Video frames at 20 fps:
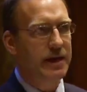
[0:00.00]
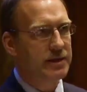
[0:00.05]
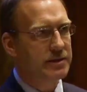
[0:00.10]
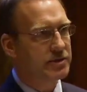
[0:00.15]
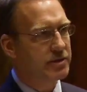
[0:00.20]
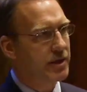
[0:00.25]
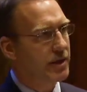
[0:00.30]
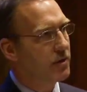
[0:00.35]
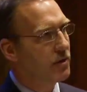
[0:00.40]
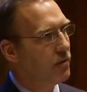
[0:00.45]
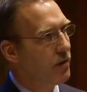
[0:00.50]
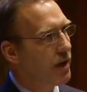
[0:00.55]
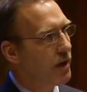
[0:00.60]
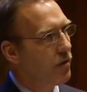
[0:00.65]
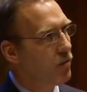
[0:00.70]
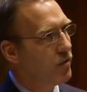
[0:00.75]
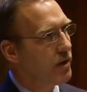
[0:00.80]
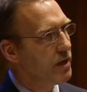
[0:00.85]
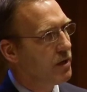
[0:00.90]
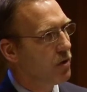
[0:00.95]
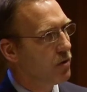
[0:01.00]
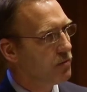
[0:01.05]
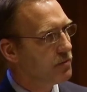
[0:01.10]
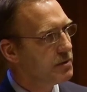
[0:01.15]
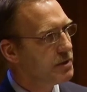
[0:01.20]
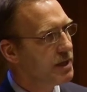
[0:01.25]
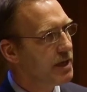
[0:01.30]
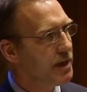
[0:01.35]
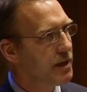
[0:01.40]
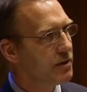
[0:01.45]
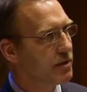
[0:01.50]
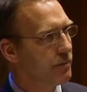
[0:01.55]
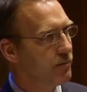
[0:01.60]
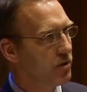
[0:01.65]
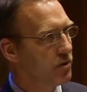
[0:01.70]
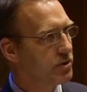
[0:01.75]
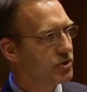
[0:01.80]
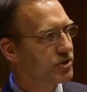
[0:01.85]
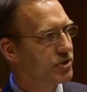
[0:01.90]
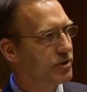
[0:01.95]
He said, Greg, we don't need the
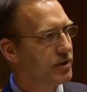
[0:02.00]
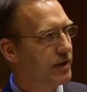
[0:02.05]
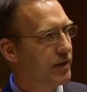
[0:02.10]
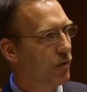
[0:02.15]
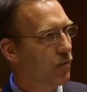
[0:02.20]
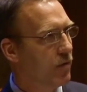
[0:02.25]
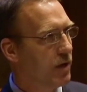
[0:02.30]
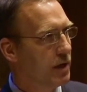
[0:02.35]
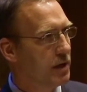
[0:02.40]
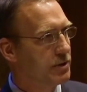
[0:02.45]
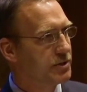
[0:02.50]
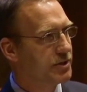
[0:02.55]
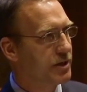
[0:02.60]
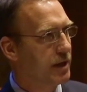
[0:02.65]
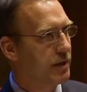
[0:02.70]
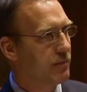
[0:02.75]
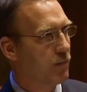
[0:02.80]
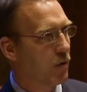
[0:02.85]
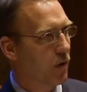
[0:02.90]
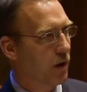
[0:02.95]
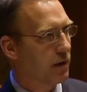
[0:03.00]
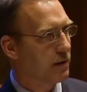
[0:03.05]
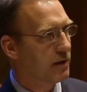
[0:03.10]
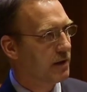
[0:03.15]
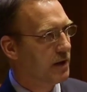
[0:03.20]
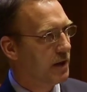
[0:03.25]
person that welds anymore.